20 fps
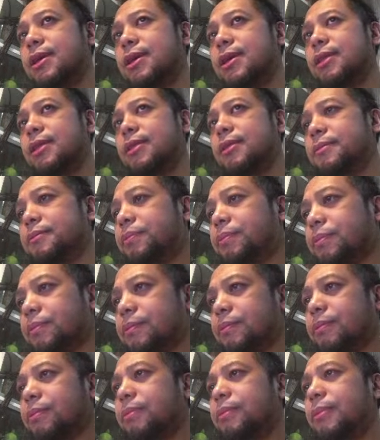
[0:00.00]
as
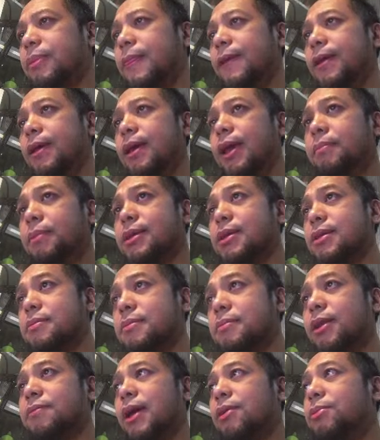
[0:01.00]
part of my
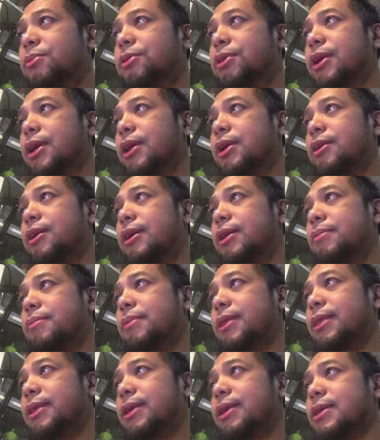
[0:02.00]
homework here in
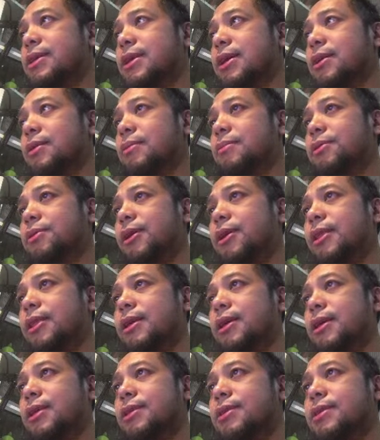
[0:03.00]
building a second brain is
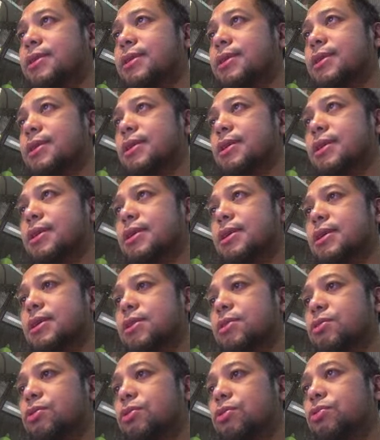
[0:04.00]
to
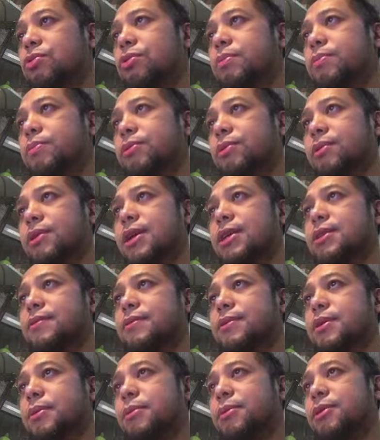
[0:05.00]
do progressive
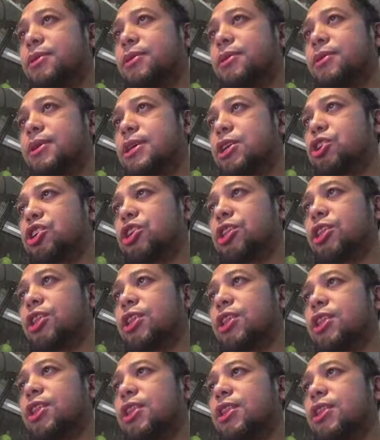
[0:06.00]
summarization.
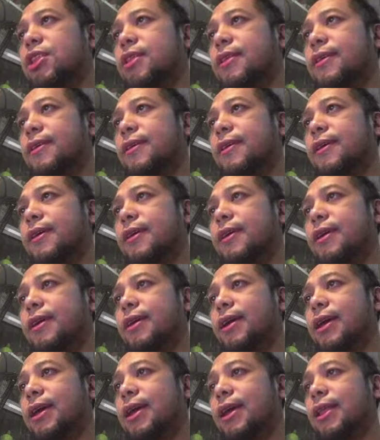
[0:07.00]

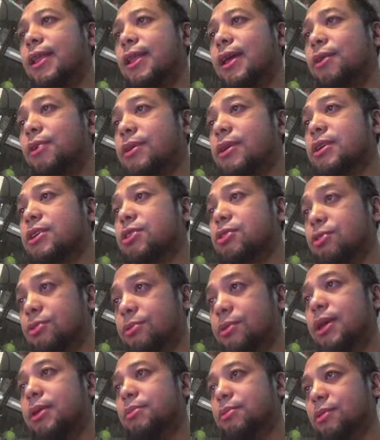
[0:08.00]
And I was doing
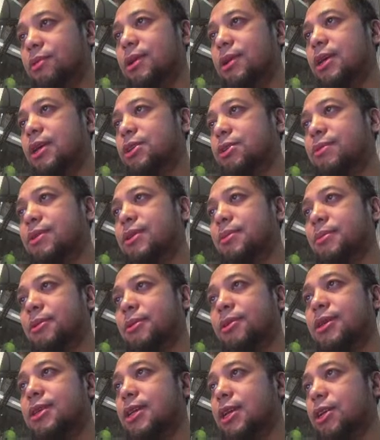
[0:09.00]
progressive
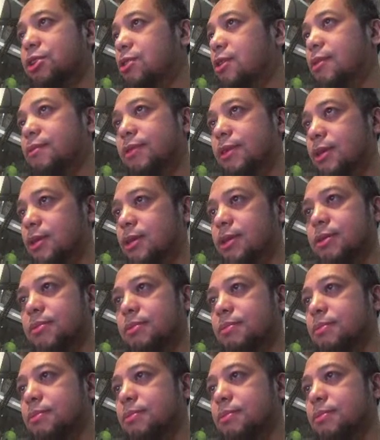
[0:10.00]
summarization of this book